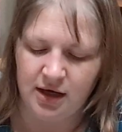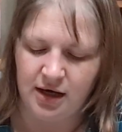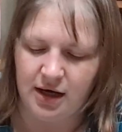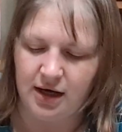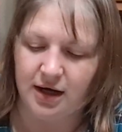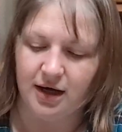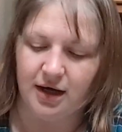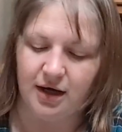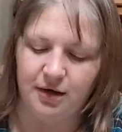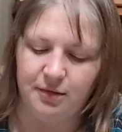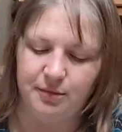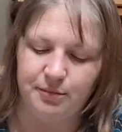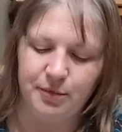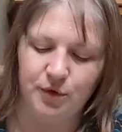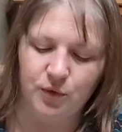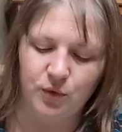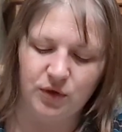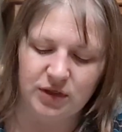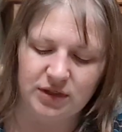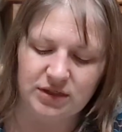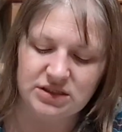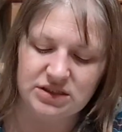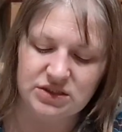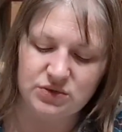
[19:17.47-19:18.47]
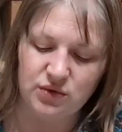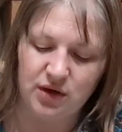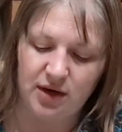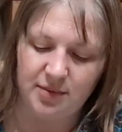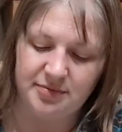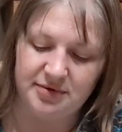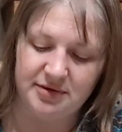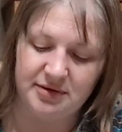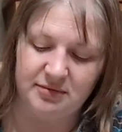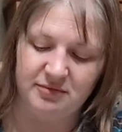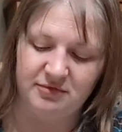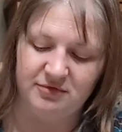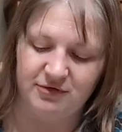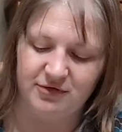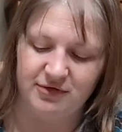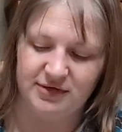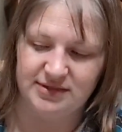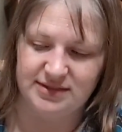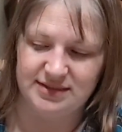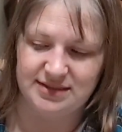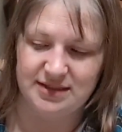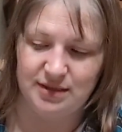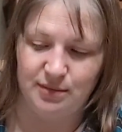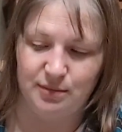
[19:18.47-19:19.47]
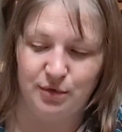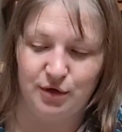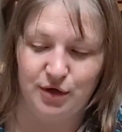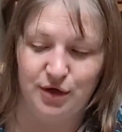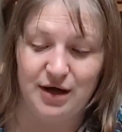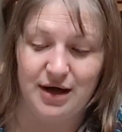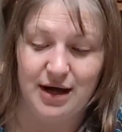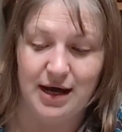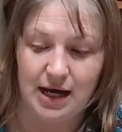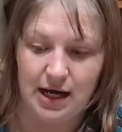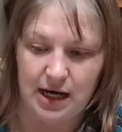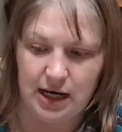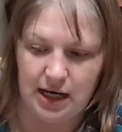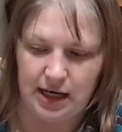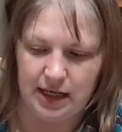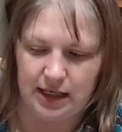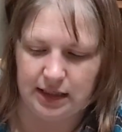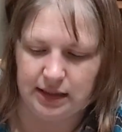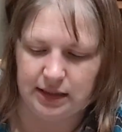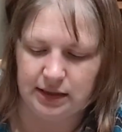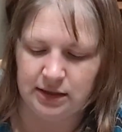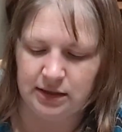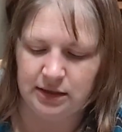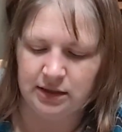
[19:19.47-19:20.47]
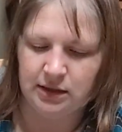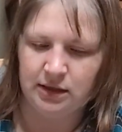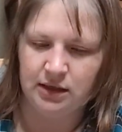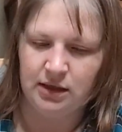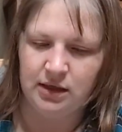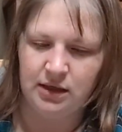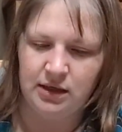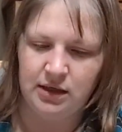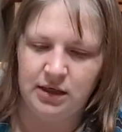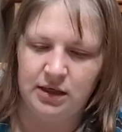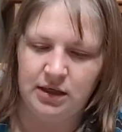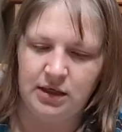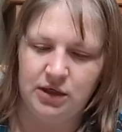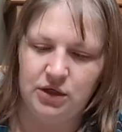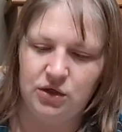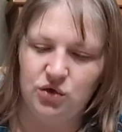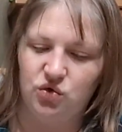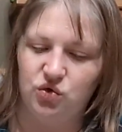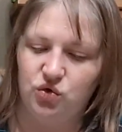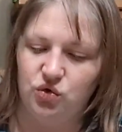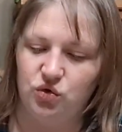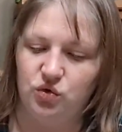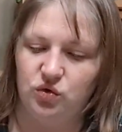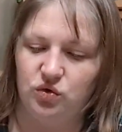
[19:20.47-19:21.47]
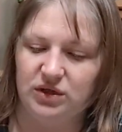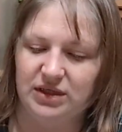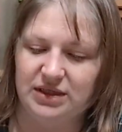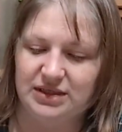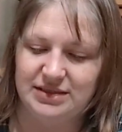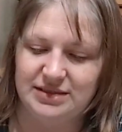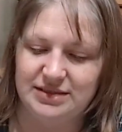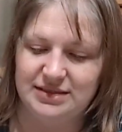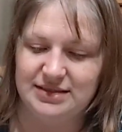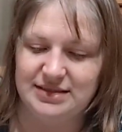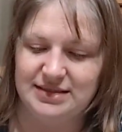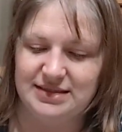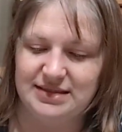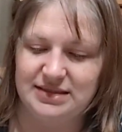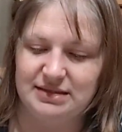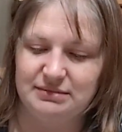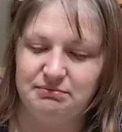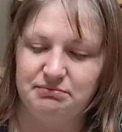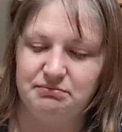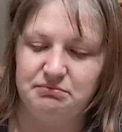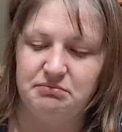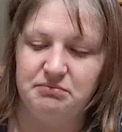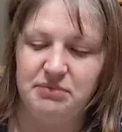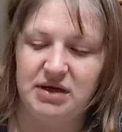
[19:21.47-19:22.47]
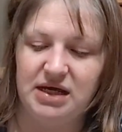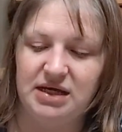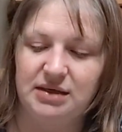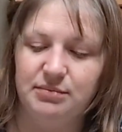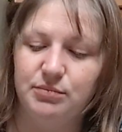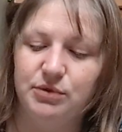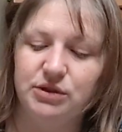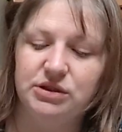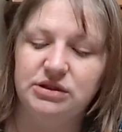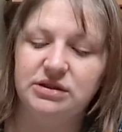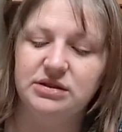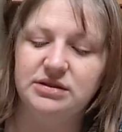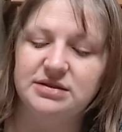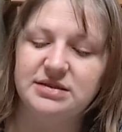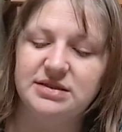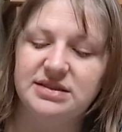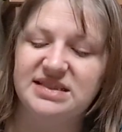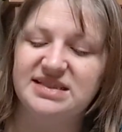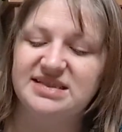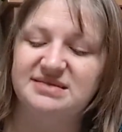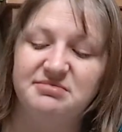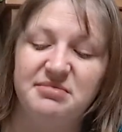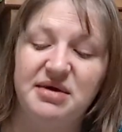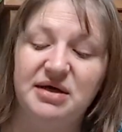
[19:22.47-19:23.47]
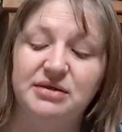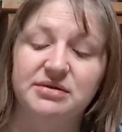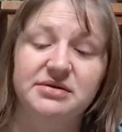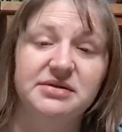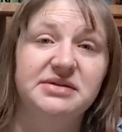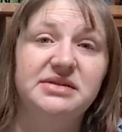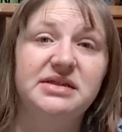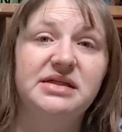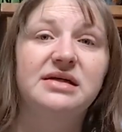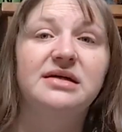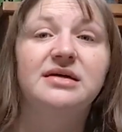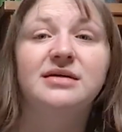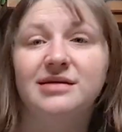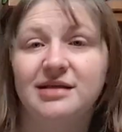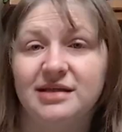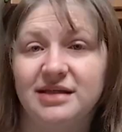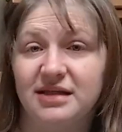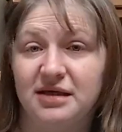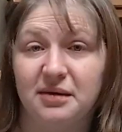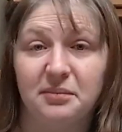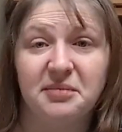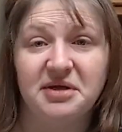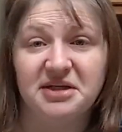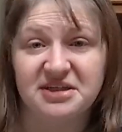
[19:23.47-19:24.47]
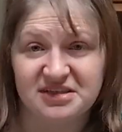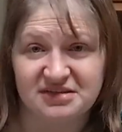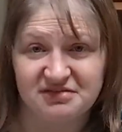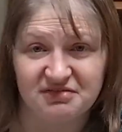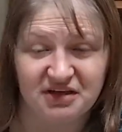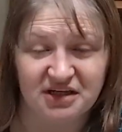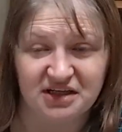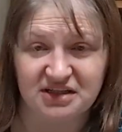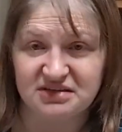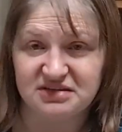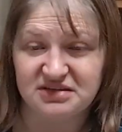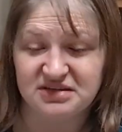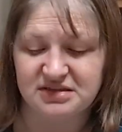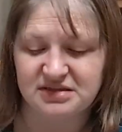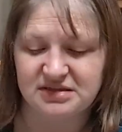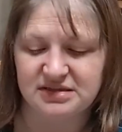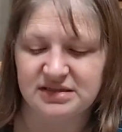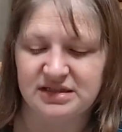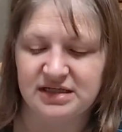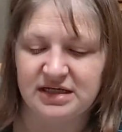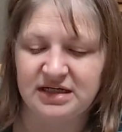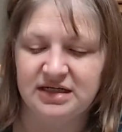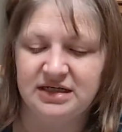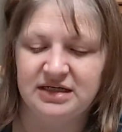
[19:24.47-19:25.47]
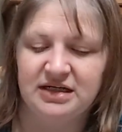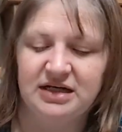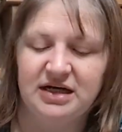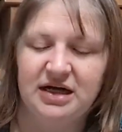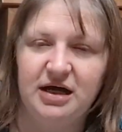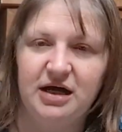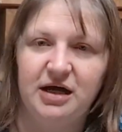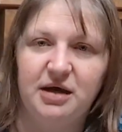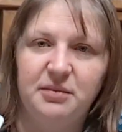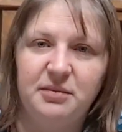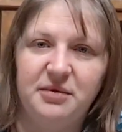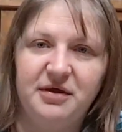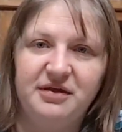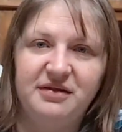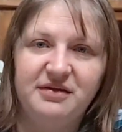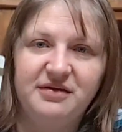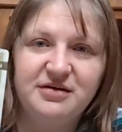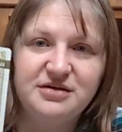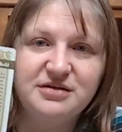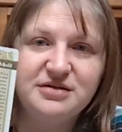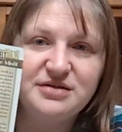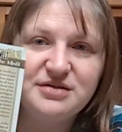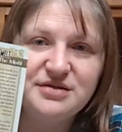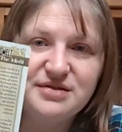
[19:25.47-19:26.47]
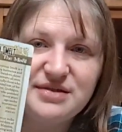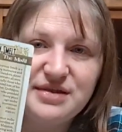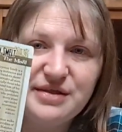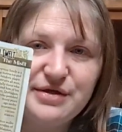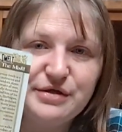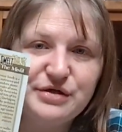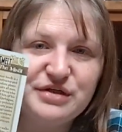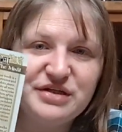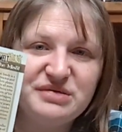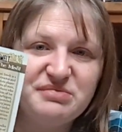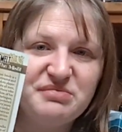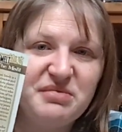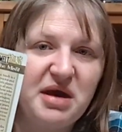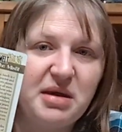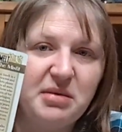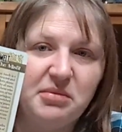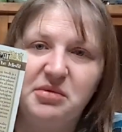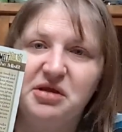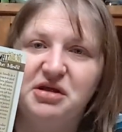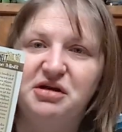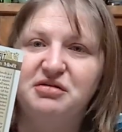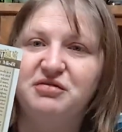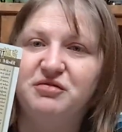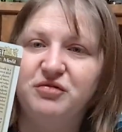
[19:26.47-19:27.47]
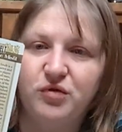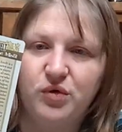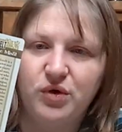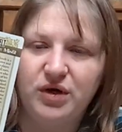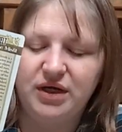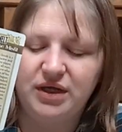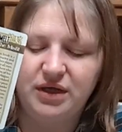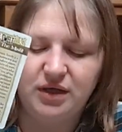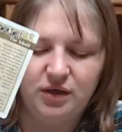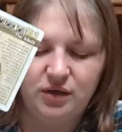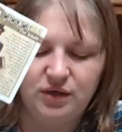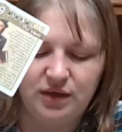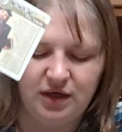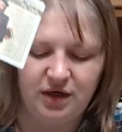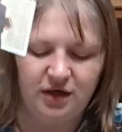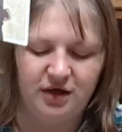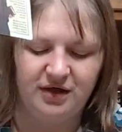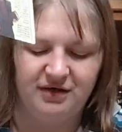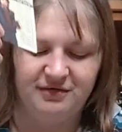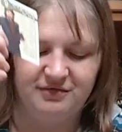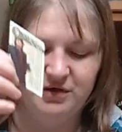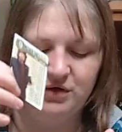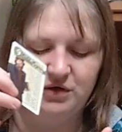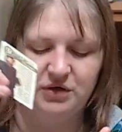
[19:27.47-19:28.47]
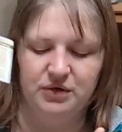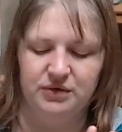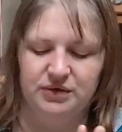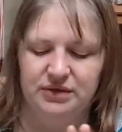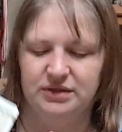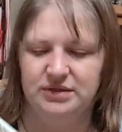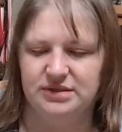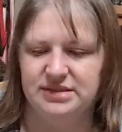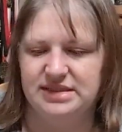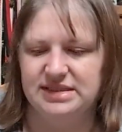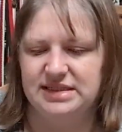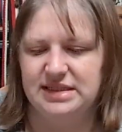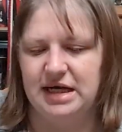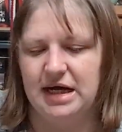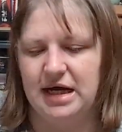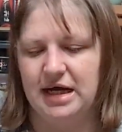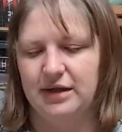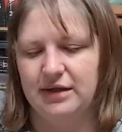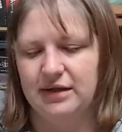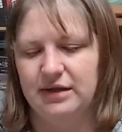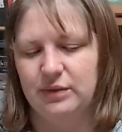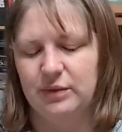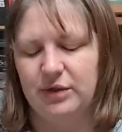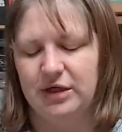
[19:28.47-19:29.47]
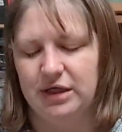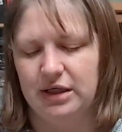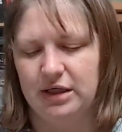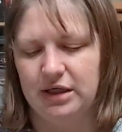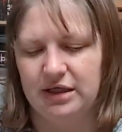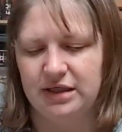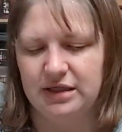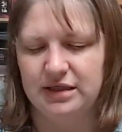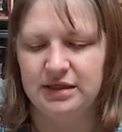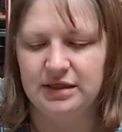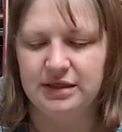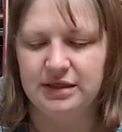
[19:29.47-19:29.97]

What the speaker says: But we're going to swap him for this number 9, who is Maimon Smelt, the misfit. And there's Maimon for you. They all have their own little style and whatnot.